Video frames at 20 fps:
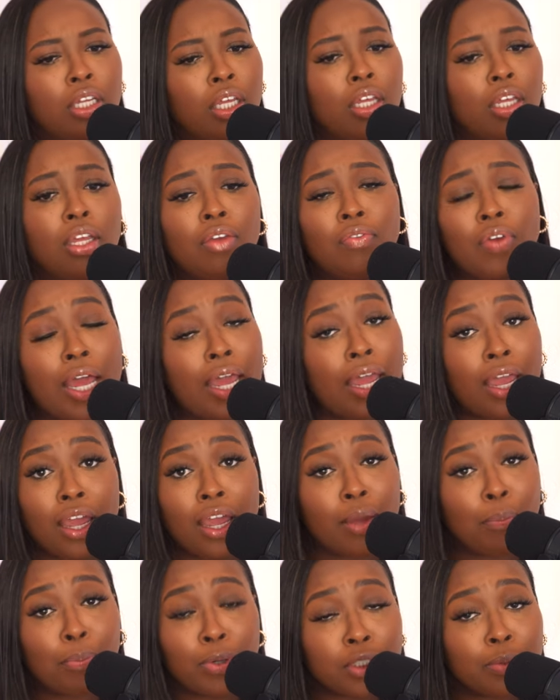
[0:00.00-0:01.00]
if
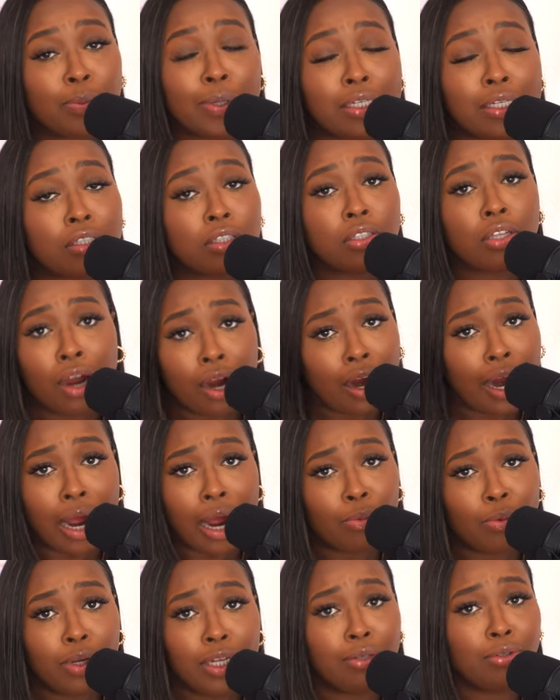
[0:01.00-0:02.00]
I had push button start,
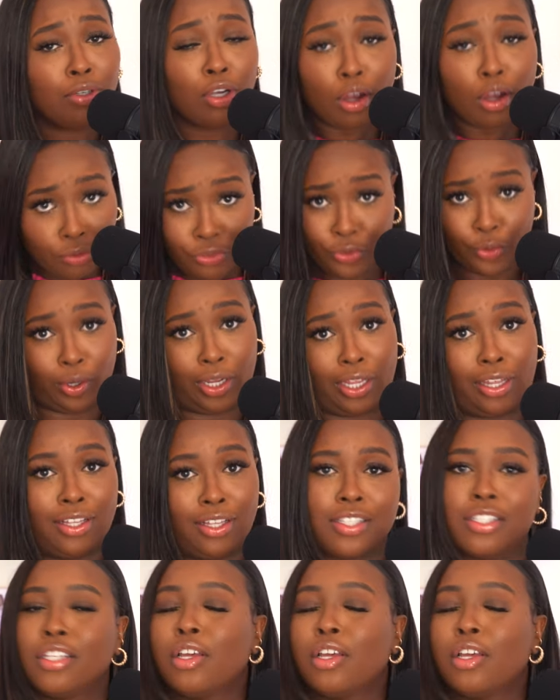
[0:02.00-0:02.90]
I wouldn't go through this.